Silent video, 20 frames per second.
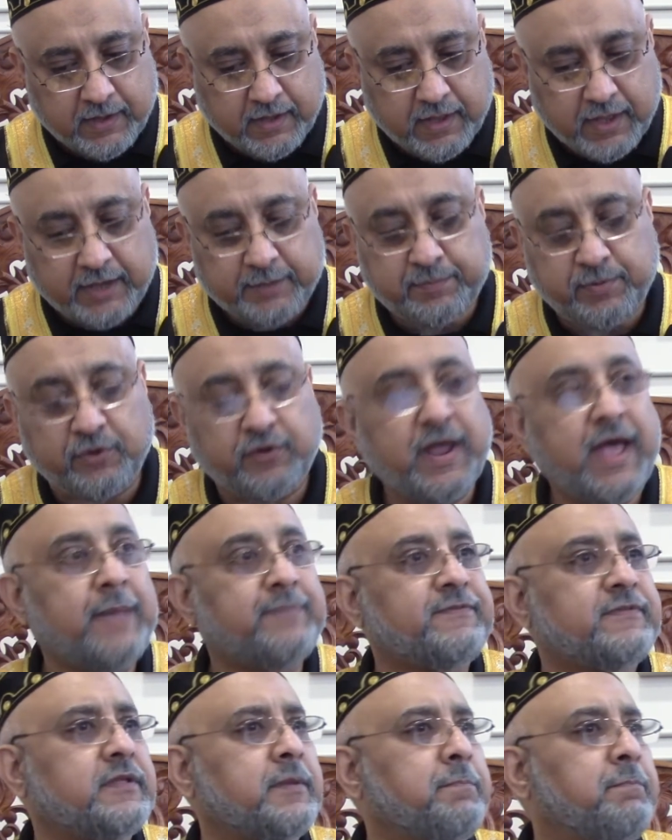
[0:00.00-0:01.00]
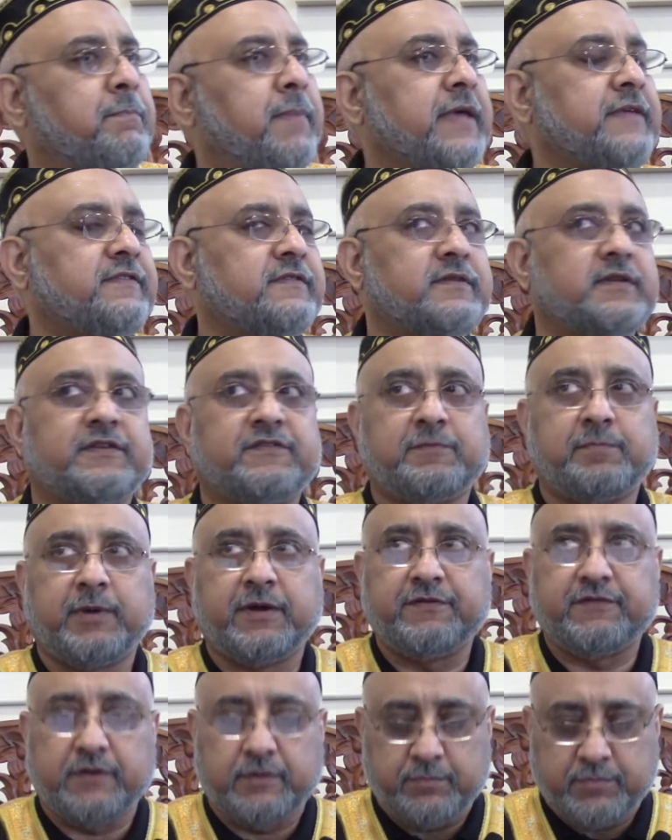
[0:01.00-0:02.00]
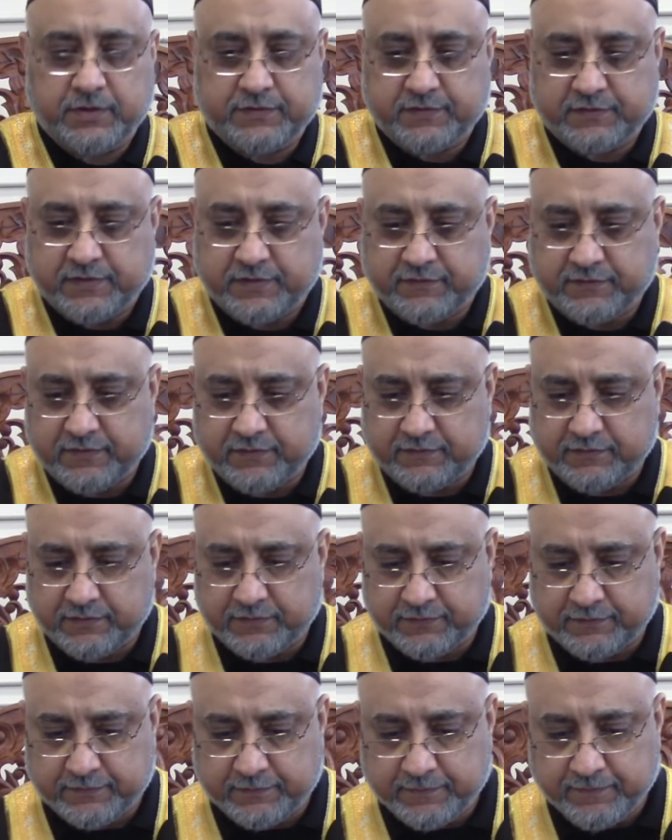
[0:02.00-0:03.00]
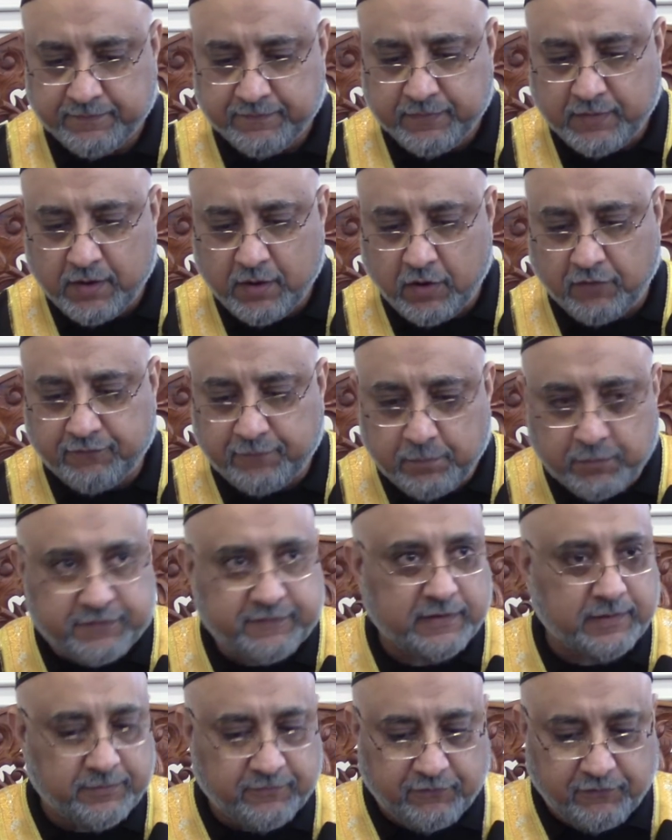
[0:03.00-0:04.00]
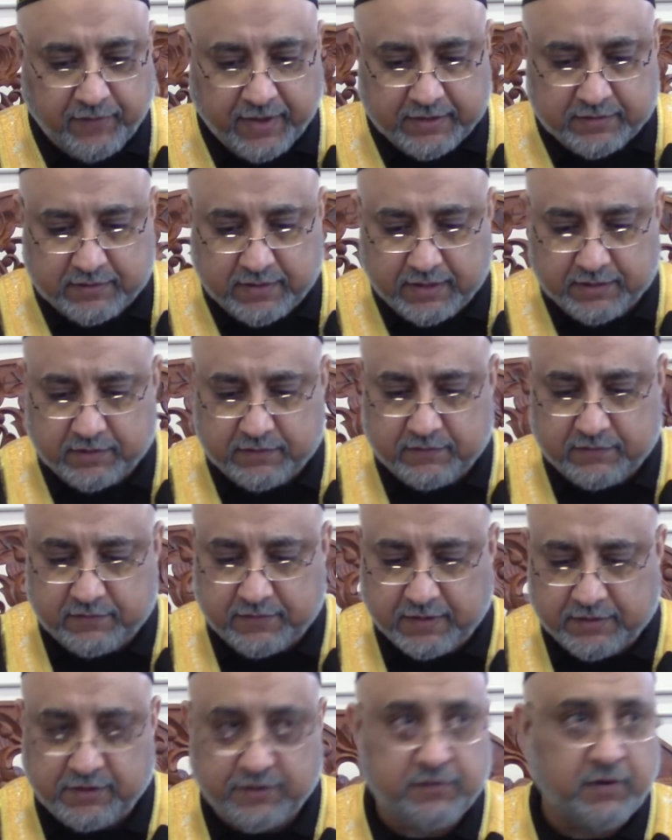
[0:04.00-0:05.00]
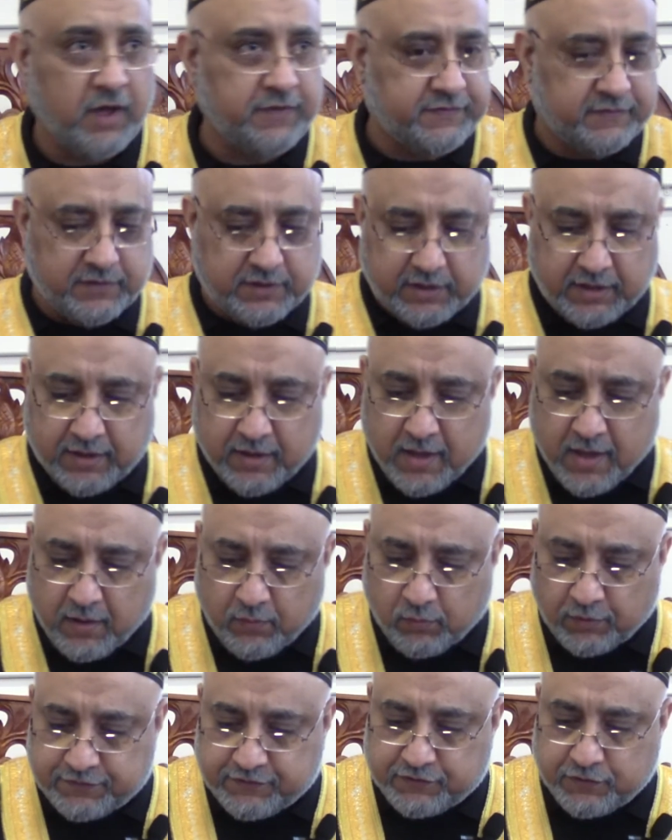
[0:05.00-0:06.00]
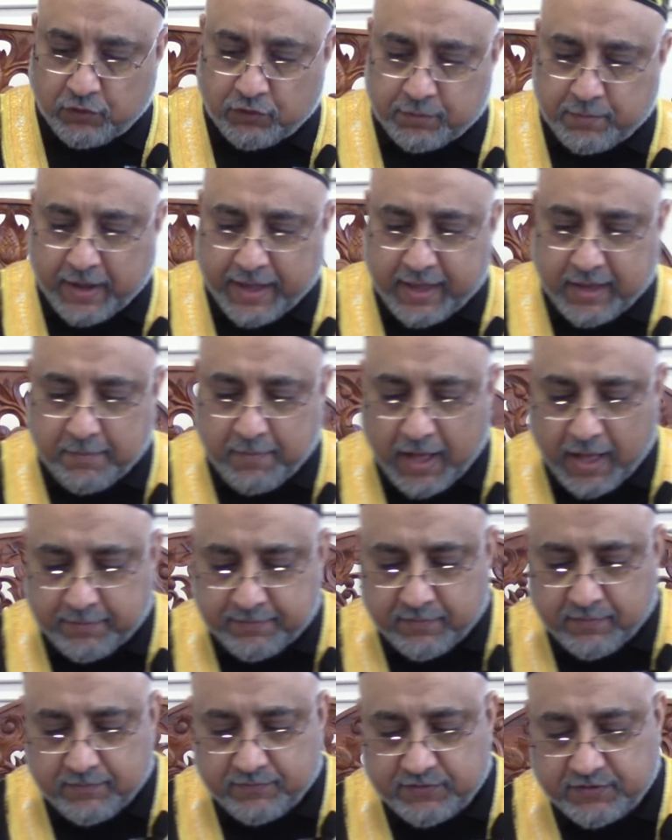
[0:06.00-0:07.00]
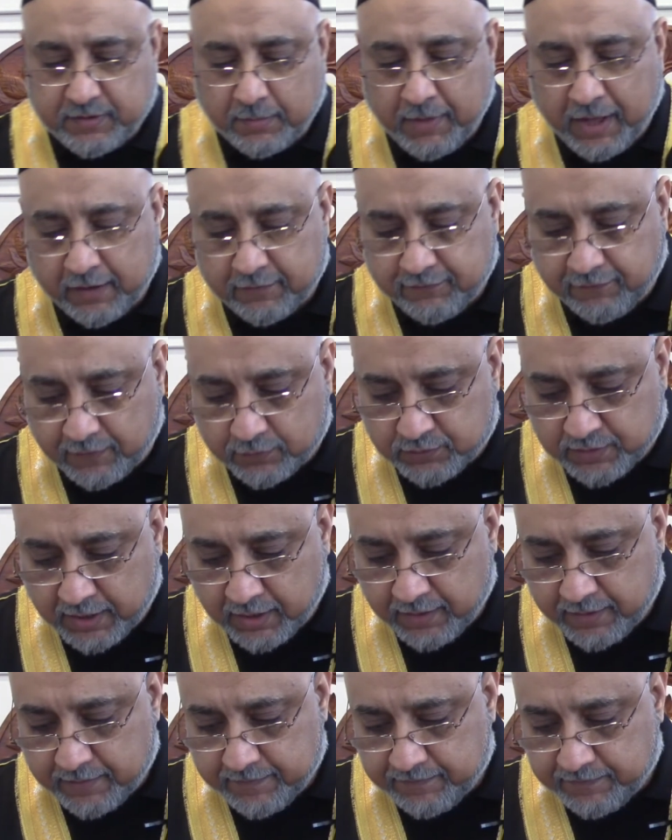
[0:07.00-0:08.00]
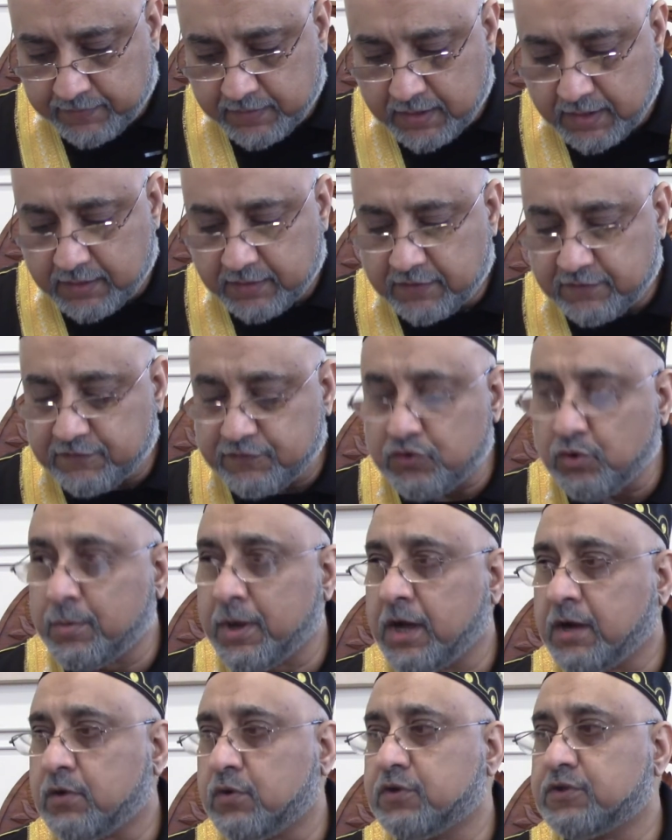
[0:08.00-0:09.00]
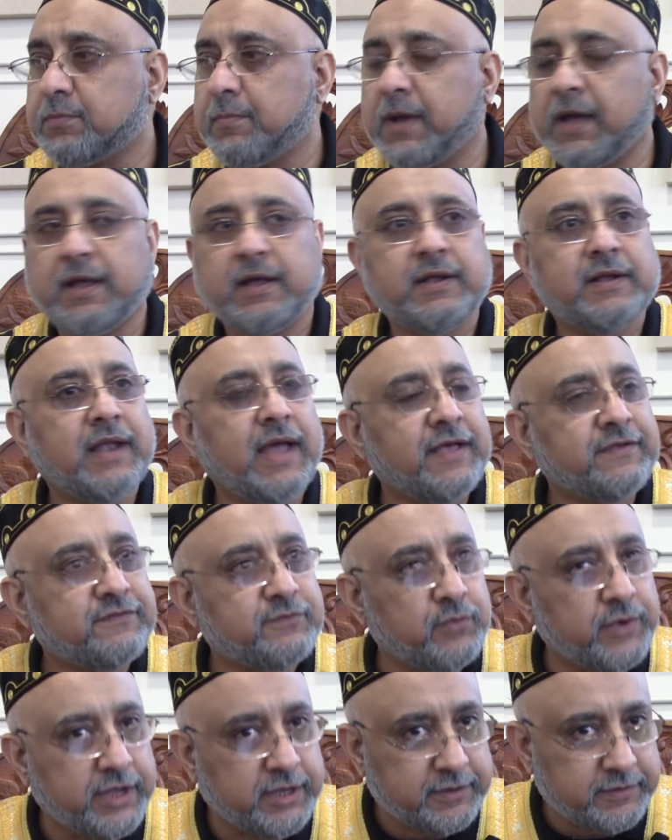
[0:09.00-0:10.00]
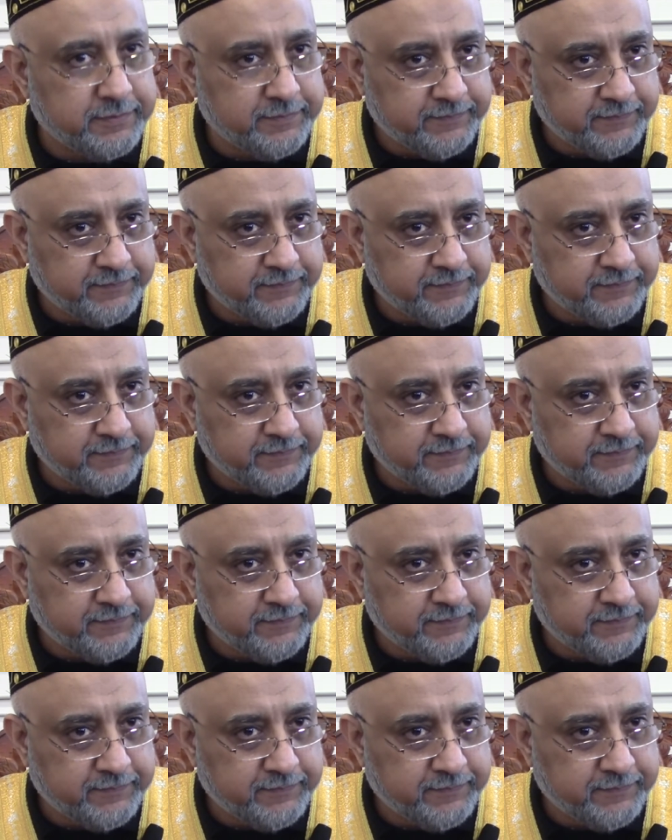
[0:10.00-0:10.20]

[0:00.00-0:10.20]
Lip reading: And perhaps the best expression, brothers and sisters, of Muslim faith and generosity was shown by Imam Jamal Fauda in his Jummah Khutbah last week.